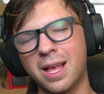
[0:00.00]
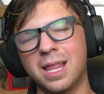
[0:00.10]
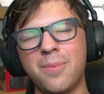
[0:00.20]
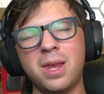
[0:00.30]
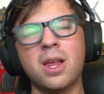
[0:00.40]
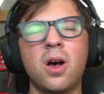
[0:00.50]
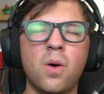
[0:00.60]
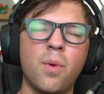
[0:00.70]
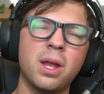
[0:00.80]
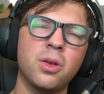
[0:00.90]
Let me know
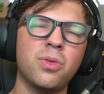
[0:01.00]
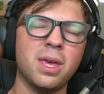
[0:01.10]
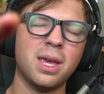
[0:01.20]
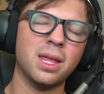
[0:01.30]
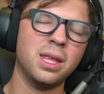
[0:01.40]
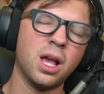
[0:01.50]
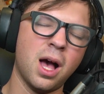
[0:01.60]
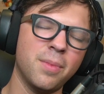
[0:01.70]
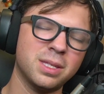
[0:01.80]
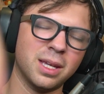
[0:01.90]
what you think in the
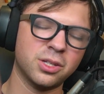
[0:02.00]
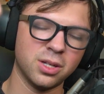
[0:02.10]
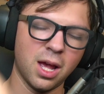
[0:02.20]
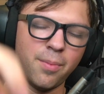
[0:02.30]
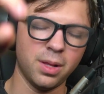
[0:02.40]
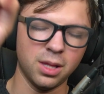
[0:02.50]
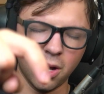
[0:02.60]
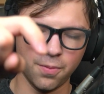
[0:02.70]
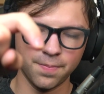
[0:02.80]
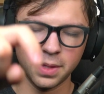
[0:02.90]
comment section down
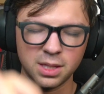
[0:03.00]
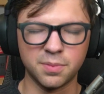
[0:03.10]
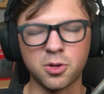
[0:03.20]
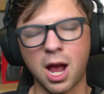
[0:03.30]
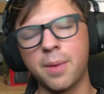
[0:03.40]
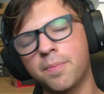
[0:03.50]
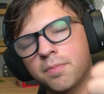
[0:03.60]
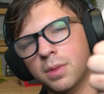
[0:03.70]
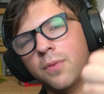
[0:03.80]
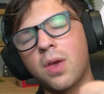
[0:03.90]
below. Subscribe
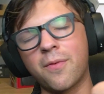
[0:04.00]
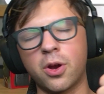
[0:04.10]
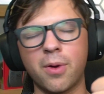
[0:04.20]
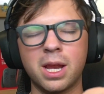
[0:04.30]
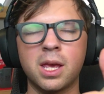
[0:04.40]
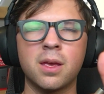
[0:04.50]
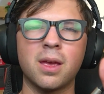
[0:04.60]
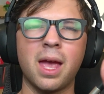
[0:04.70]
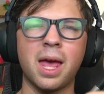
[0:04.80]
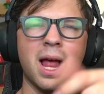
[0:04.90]
if you haven't already.
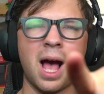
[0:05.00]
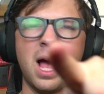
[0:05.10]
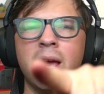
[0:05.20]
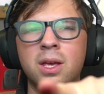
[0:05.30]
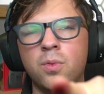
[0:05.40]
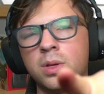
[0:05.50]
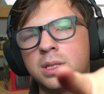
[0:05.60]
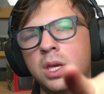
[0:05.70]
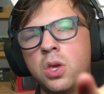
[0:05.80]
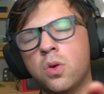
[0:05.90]
And I will
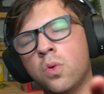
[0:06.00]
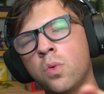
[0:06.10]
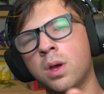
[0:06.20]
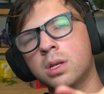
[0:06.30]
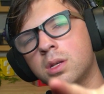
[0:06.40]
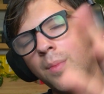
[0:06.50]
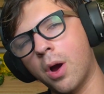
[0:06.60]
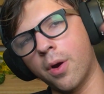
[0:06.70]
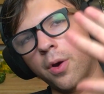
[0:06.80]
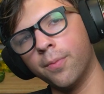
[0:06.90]
see you
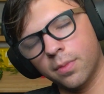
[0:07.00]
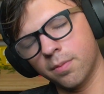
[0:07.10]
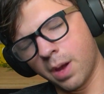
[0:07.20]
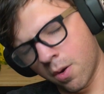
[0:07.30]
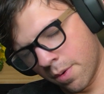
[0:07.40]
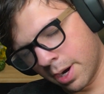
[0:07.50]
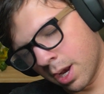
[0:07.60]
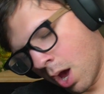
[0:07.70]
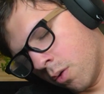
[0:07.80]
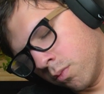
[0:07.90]
tomorrow, powering down.